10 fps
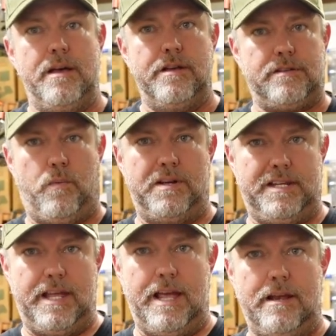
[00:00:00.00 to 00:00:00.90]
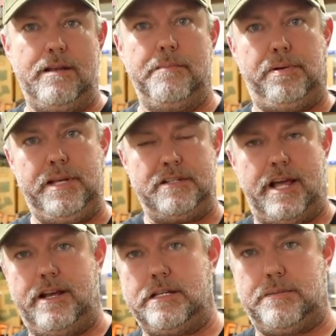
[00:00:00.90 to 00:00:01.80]
So once again, please
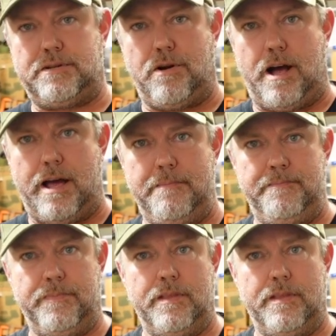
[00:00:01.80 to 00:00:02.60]
like and subscribe.